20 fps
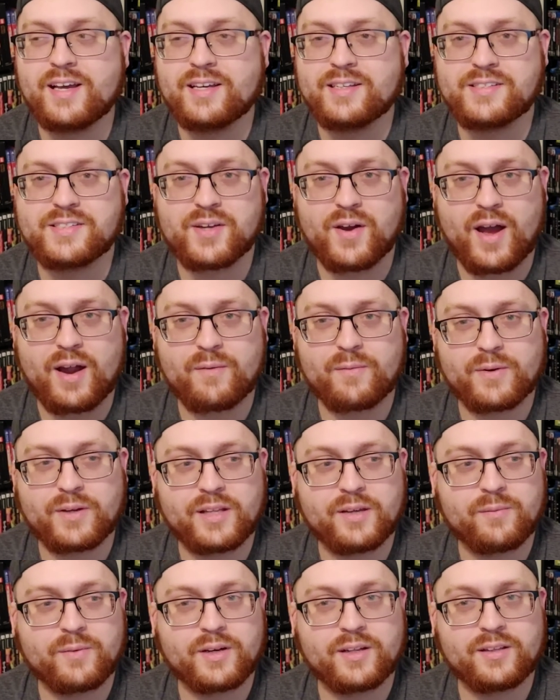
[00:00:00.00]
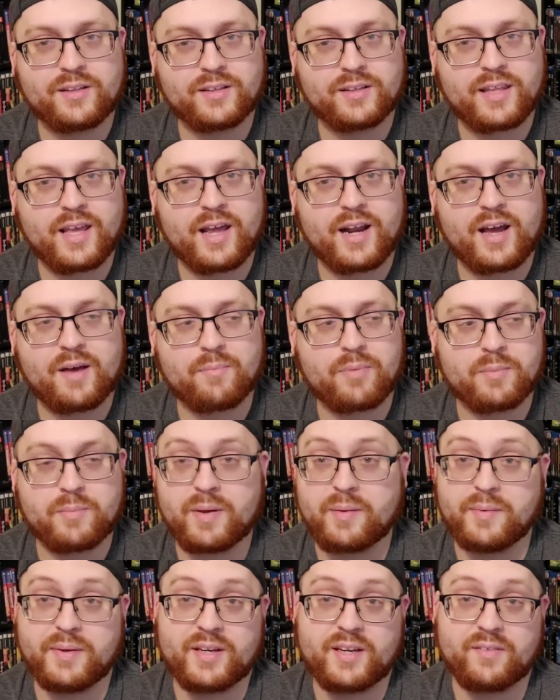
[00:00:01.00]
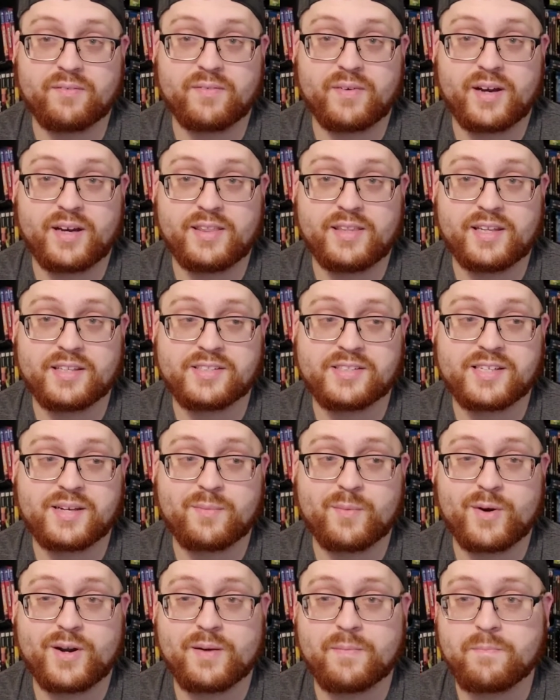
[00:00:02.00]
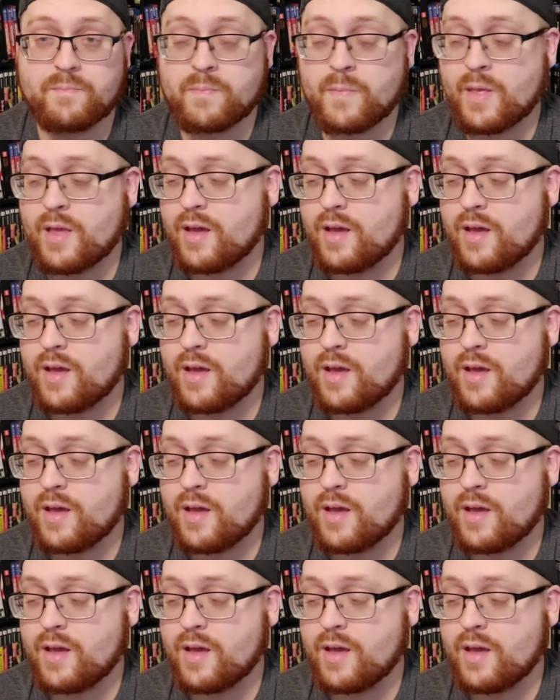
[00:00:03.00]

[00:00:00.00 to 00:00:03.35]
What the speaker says: So I really want to look that up, and maybe I could find that somewhere.